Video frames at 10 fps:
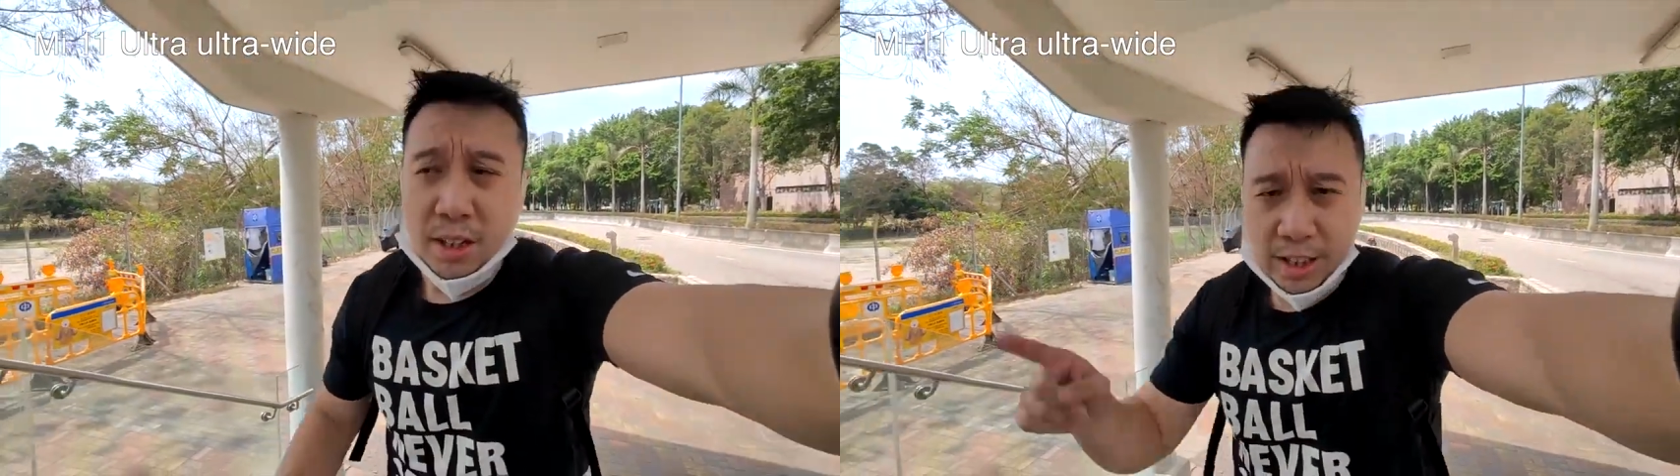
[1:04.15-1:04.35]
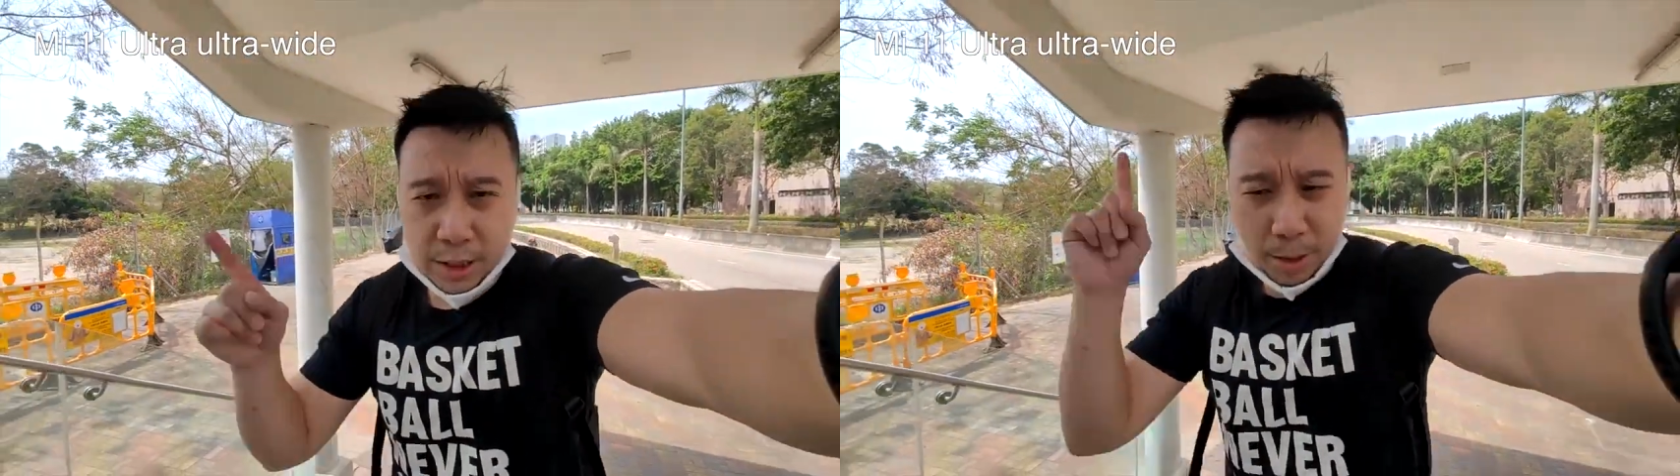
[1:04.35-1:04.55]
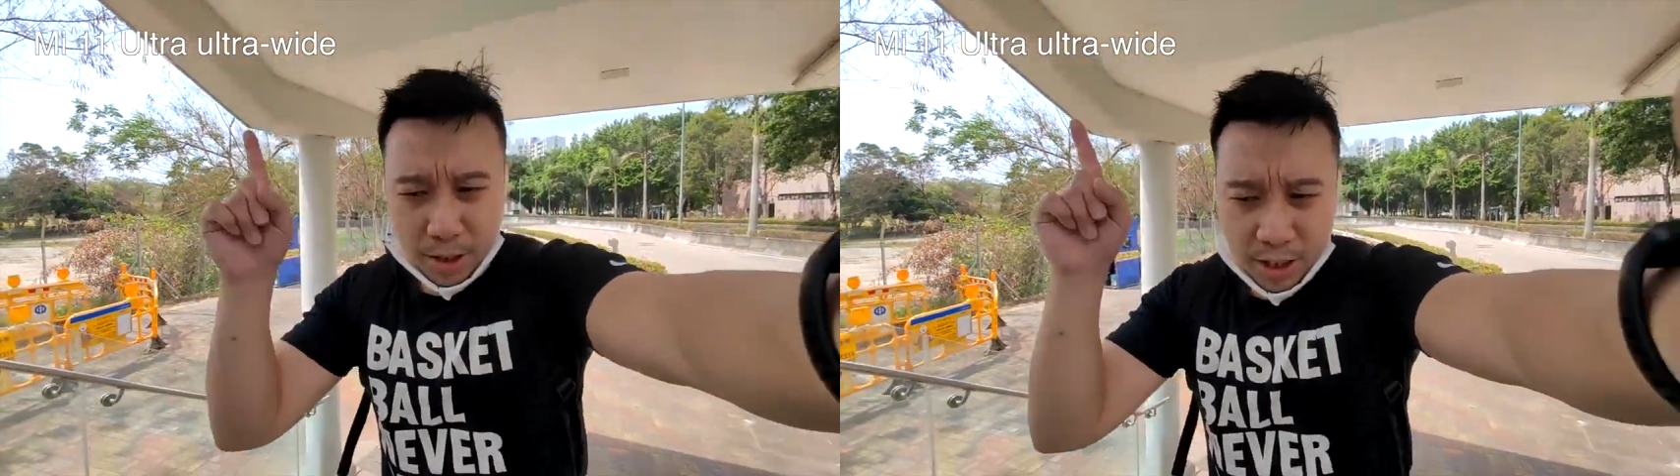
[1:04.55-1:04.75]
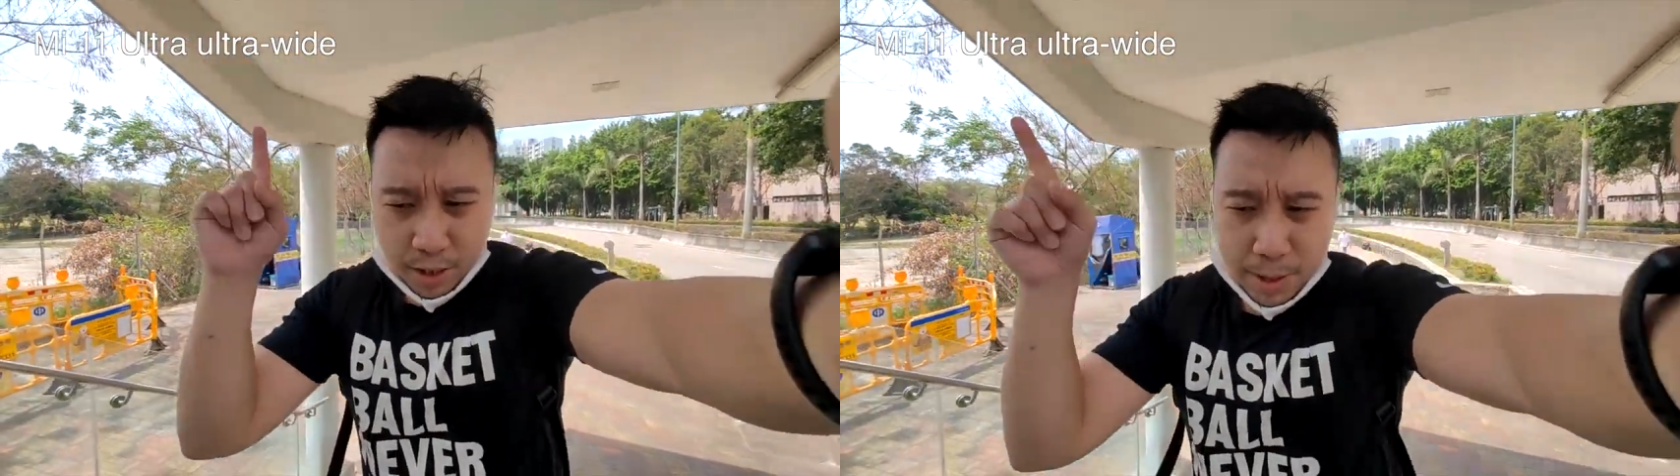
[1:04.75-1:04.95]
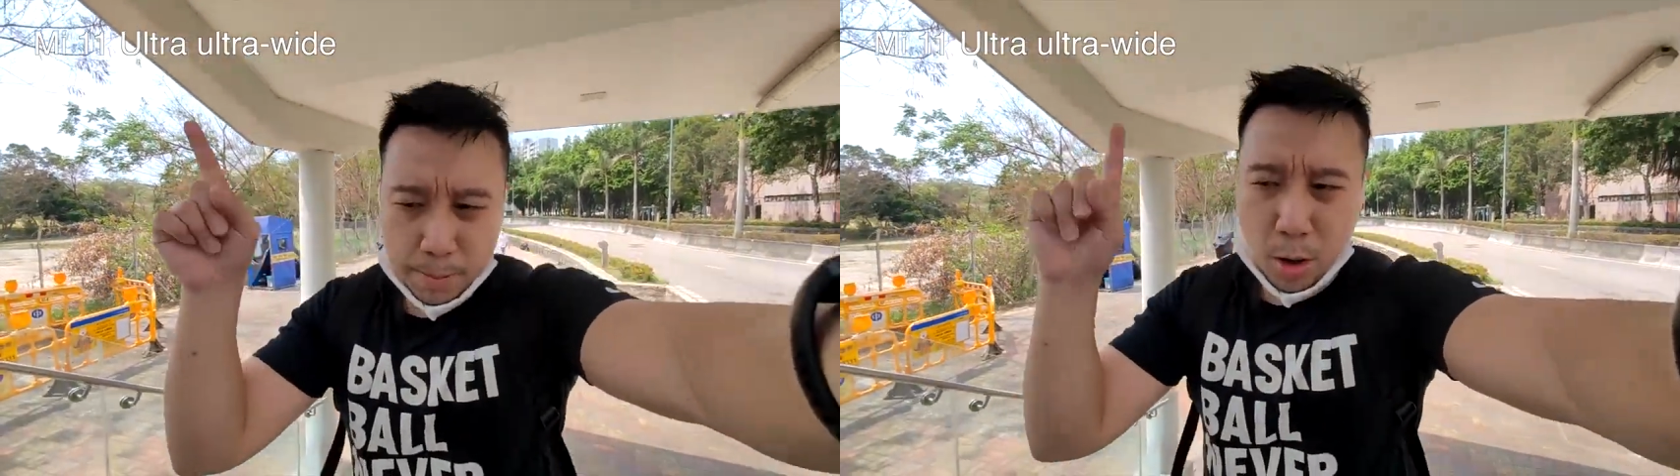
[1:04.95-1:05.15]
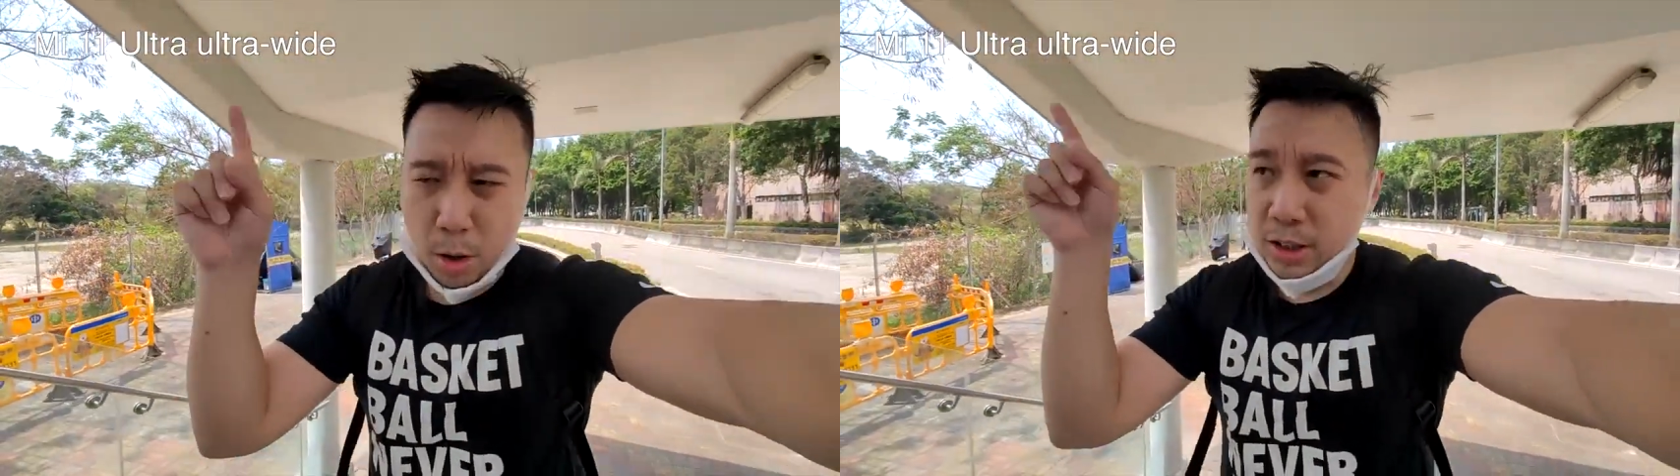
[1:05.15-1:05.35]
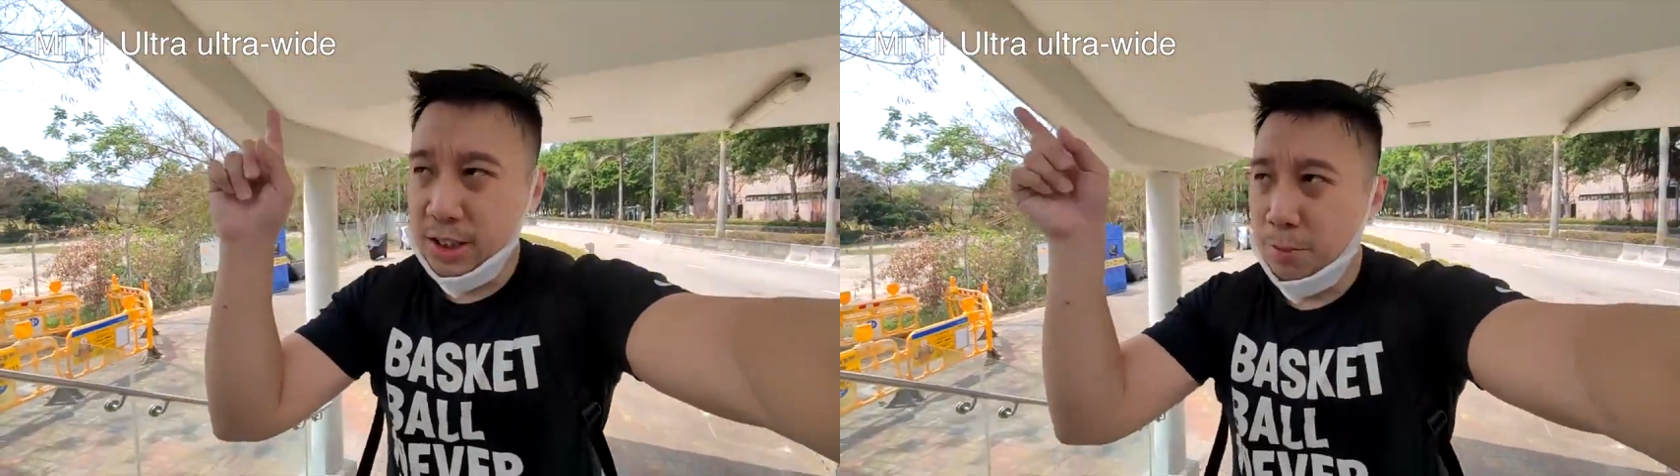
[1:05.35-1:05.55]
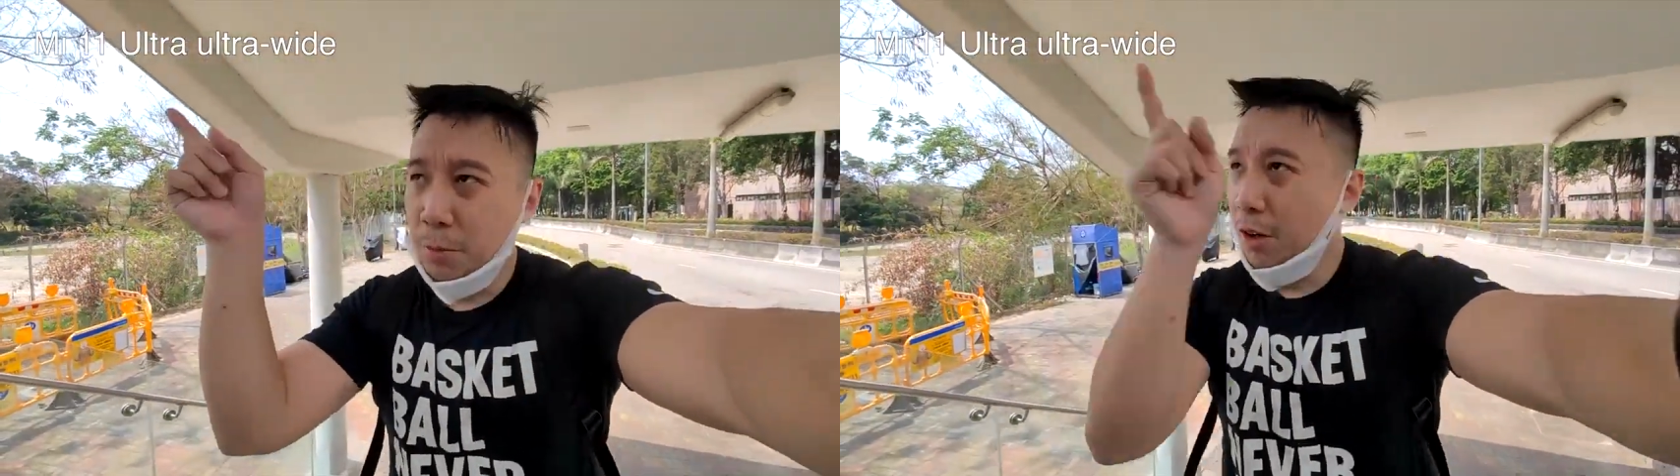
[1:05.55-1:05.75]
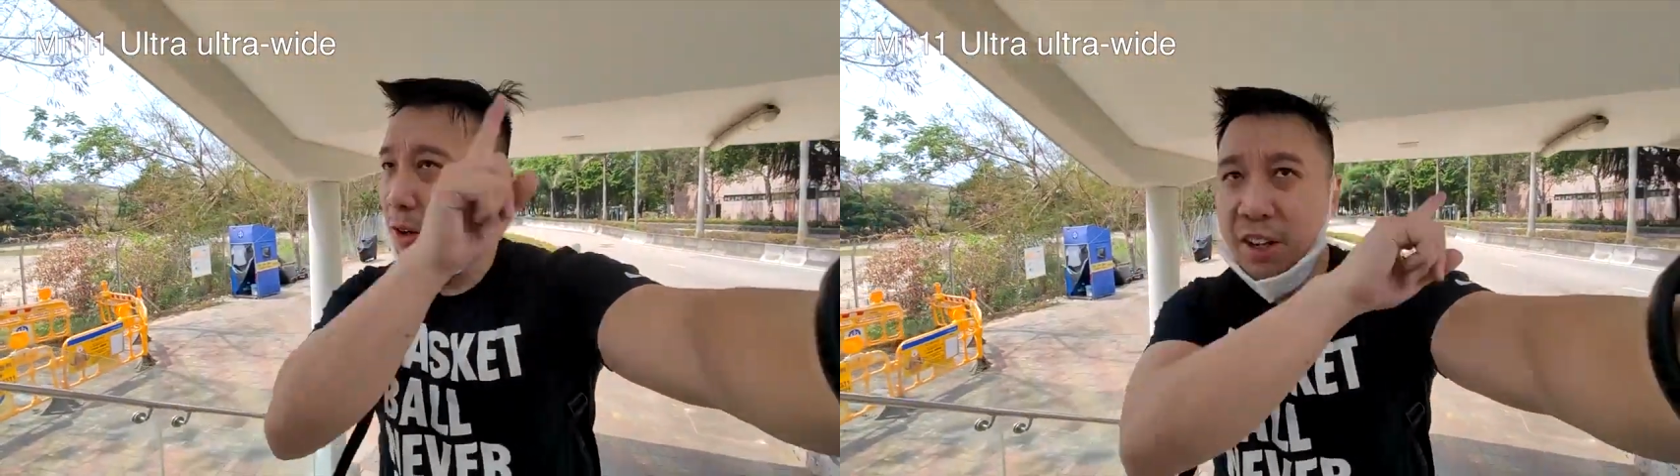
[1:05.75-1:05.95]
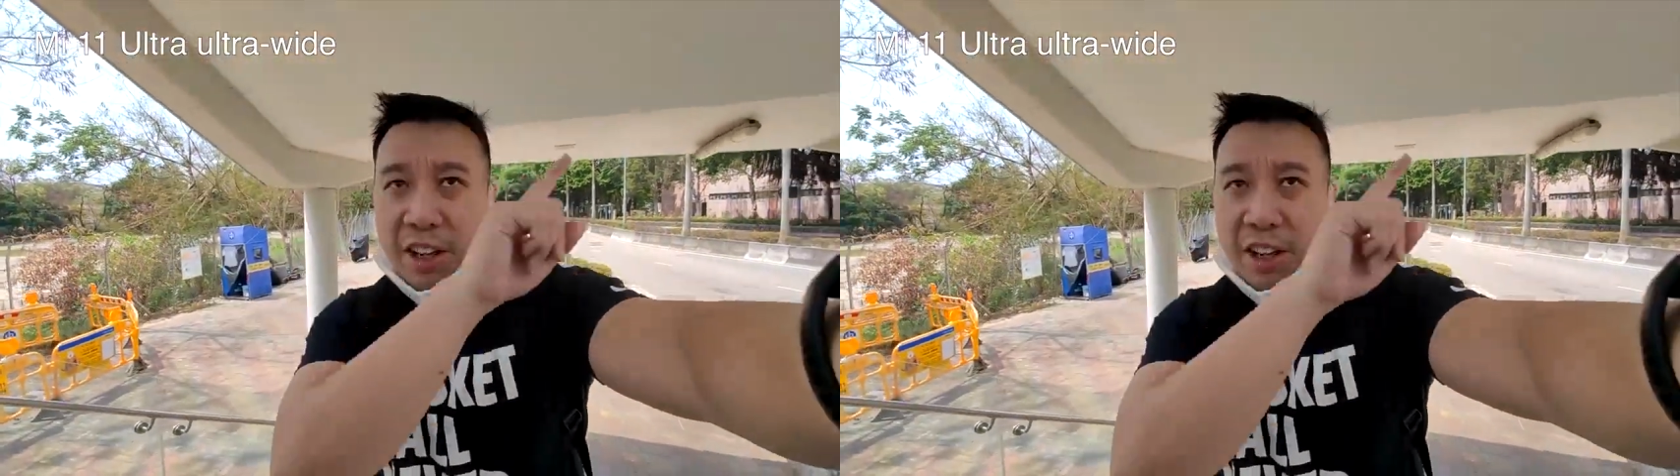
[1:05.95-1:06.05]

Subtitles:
It's probably going to be marked somewhere